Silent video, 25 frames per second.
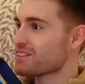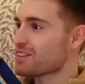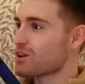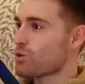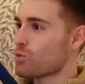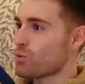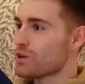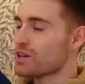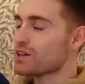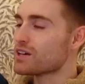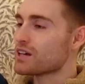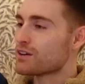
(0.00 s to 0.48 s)

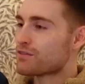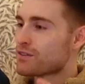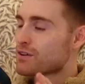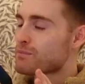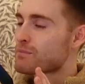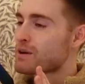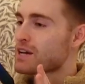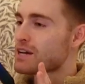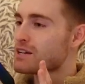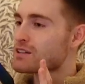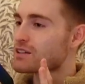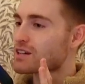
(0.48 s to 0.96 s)
Like if it
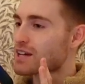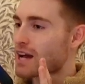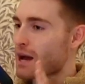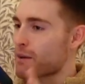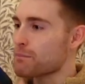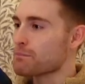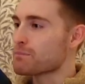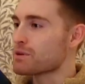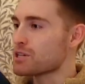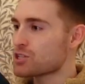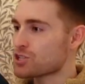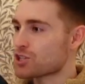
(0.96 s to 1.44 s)
made a
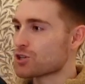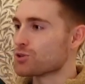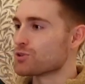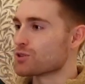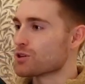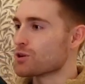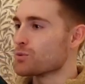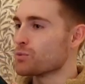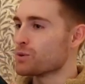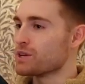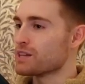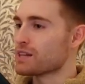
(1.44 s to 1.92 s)
campy
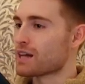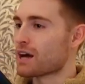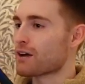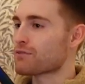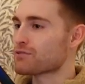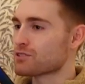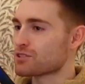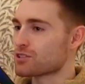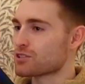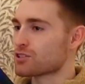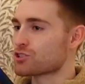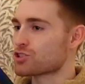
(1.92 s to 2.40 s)
joke and we
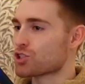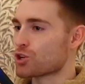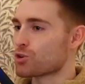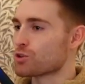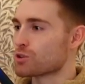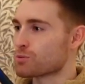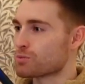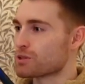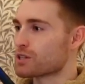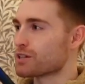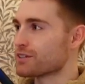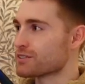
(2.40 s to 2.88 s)
laughed at the
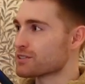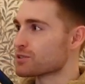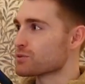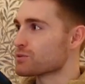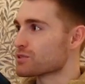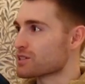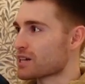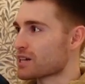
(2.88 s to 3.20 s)
joke because it was